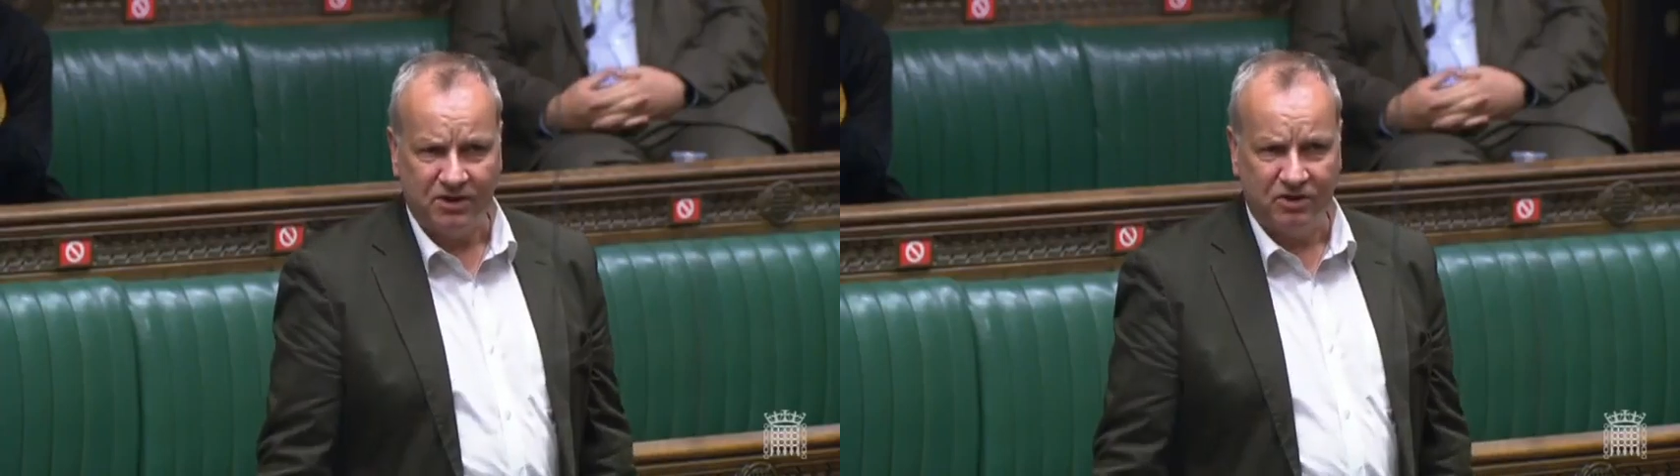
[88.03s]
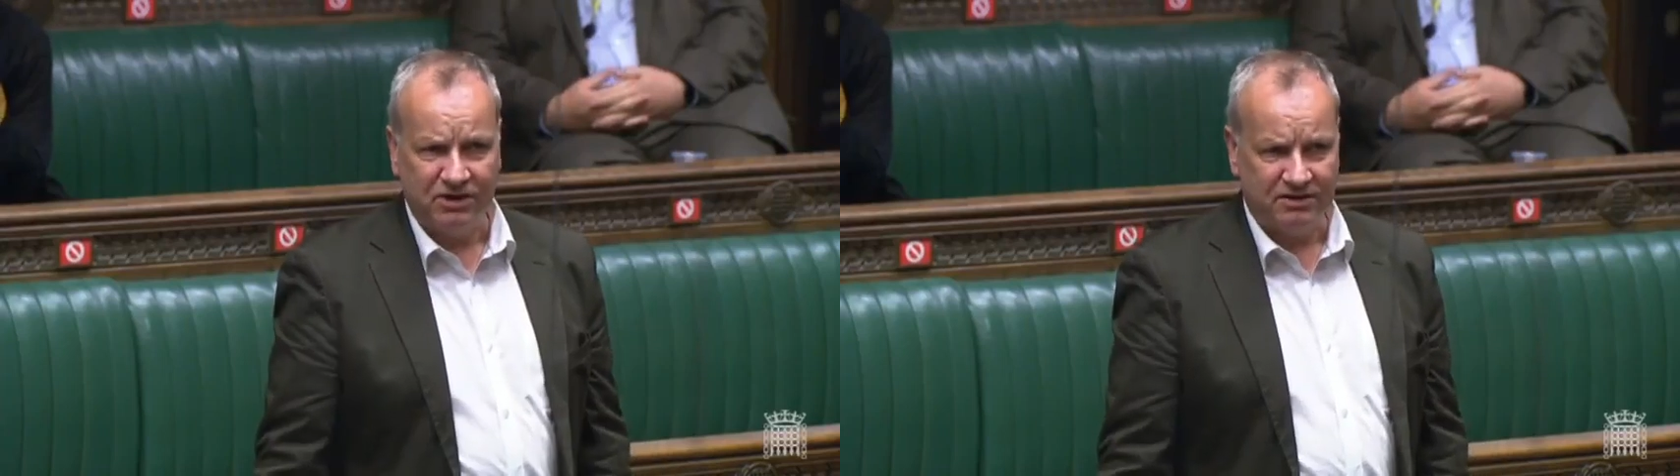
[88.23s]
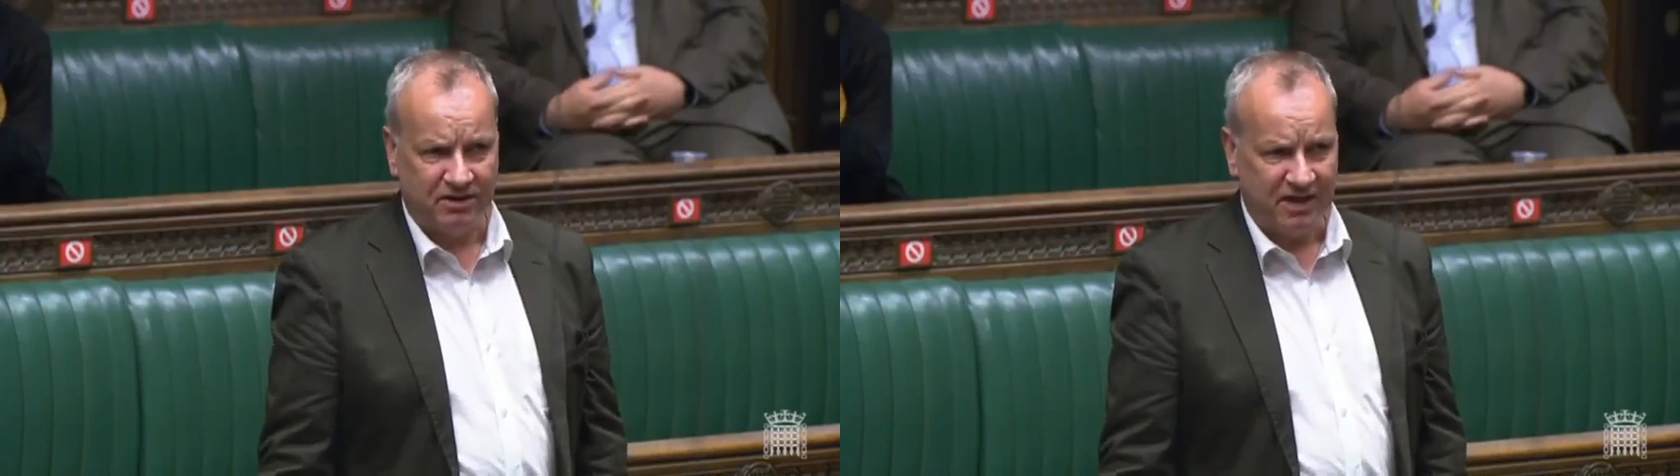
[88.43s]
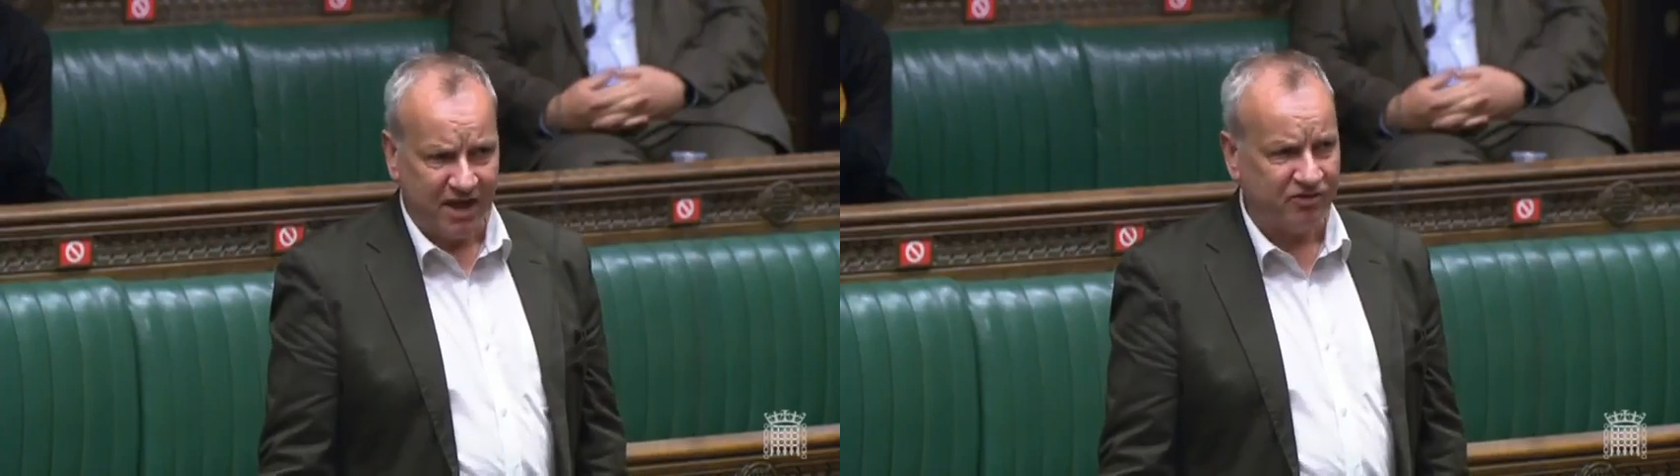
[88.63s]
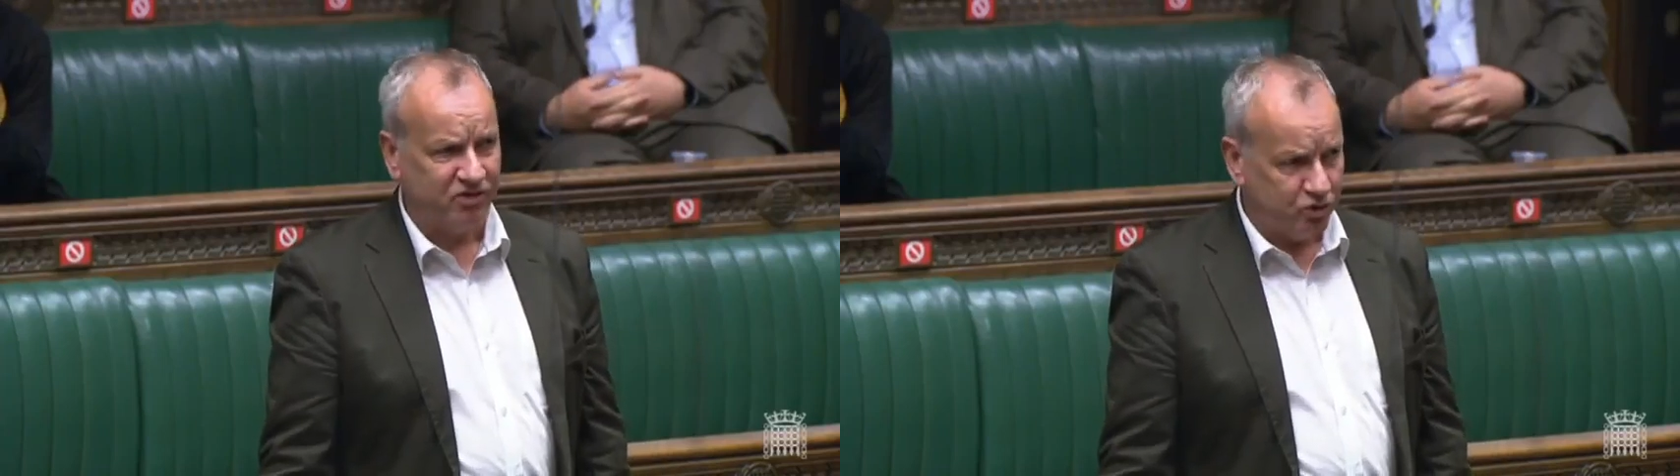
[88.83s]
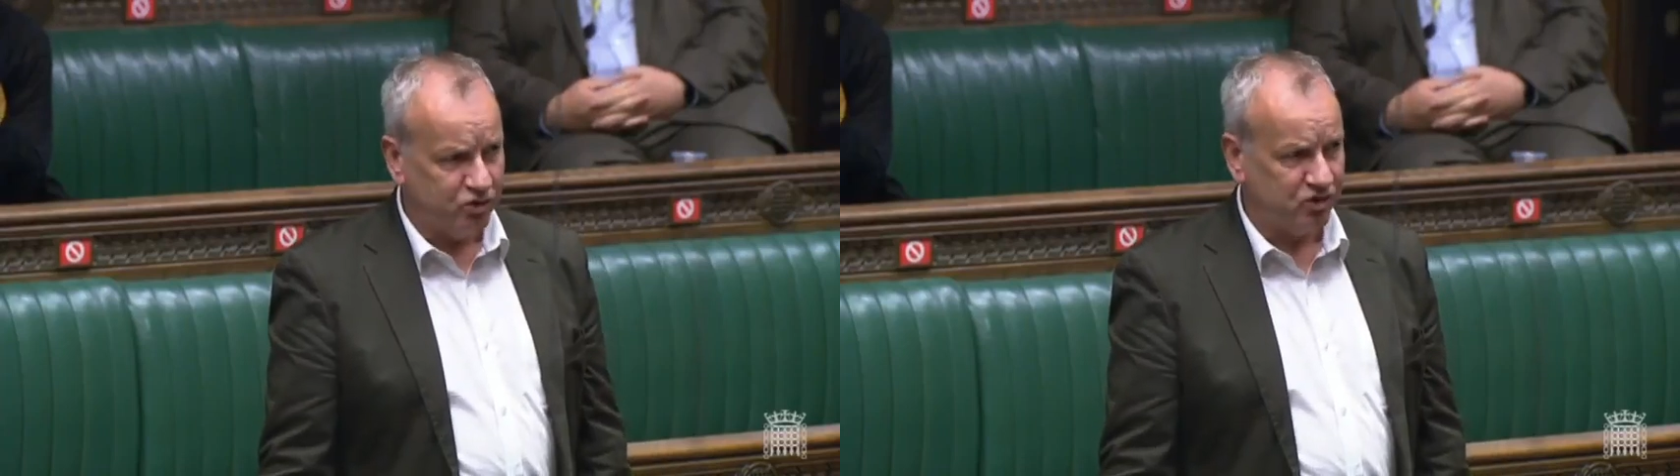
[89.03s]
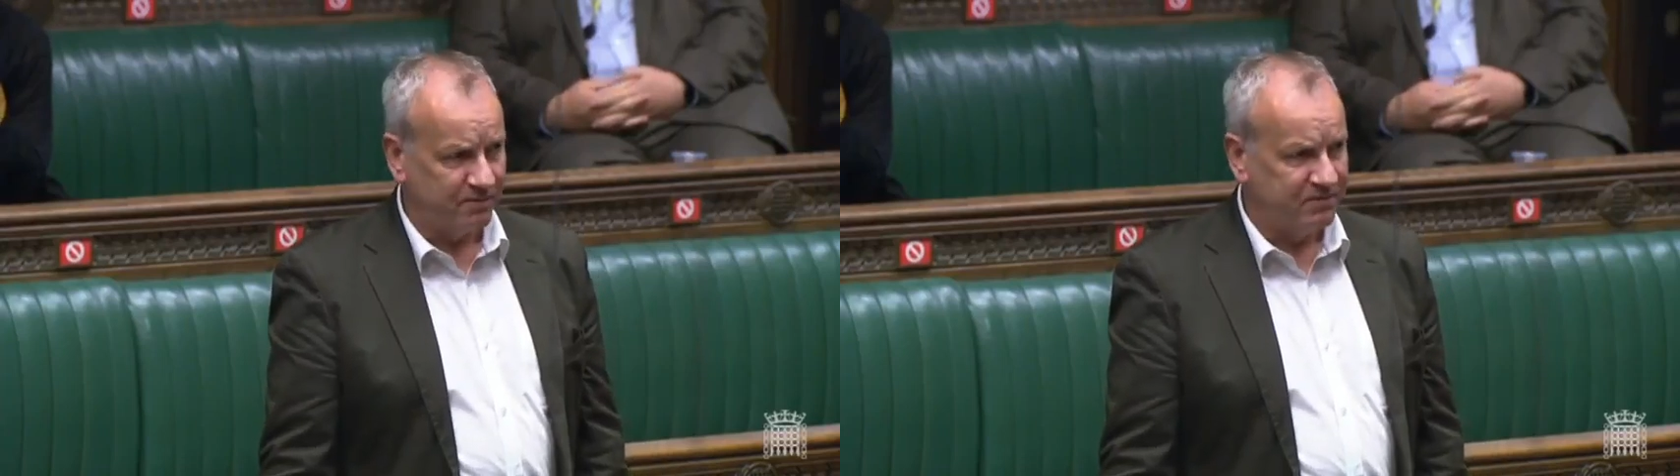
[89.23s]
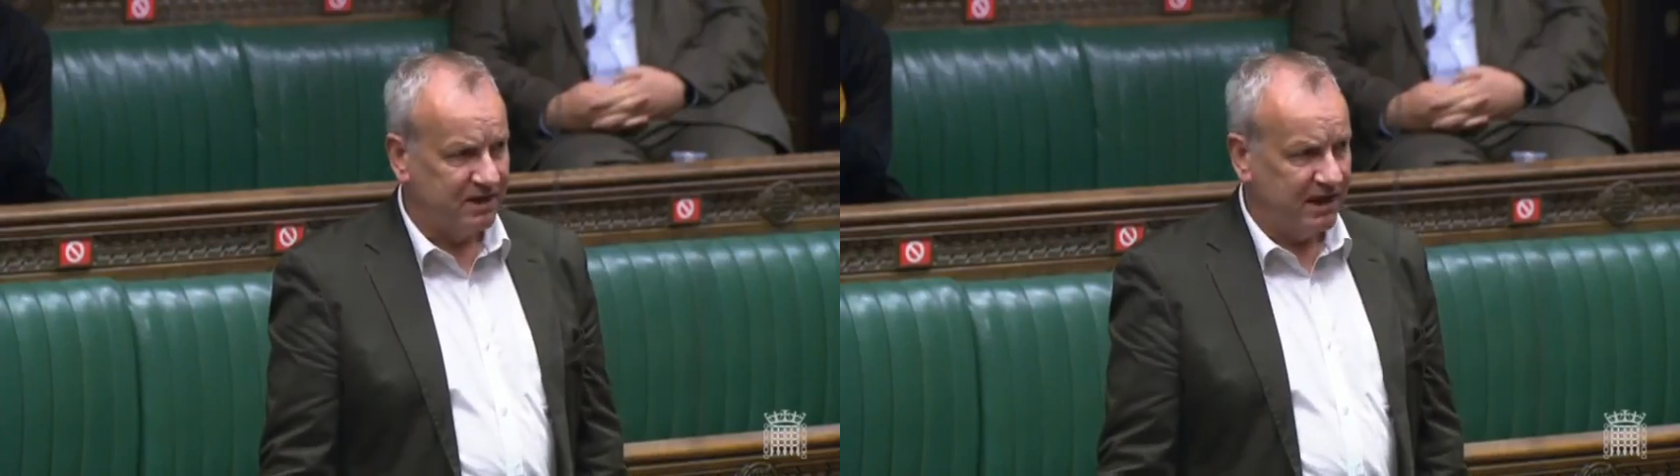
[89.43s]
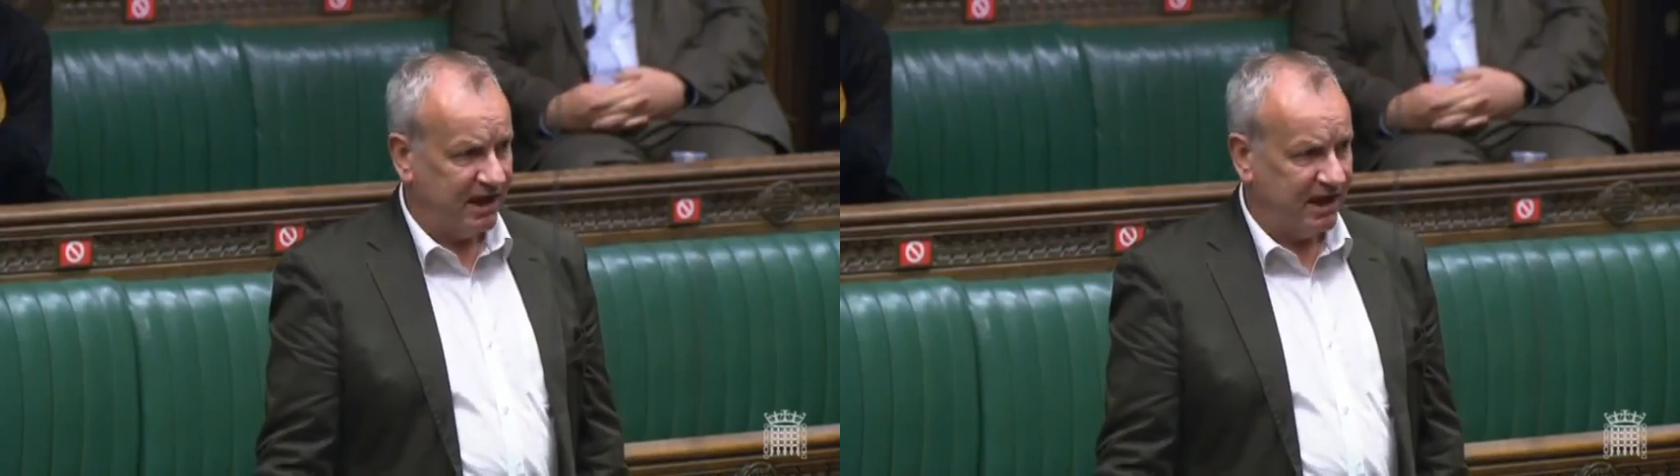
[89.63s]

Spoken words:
agree that that solution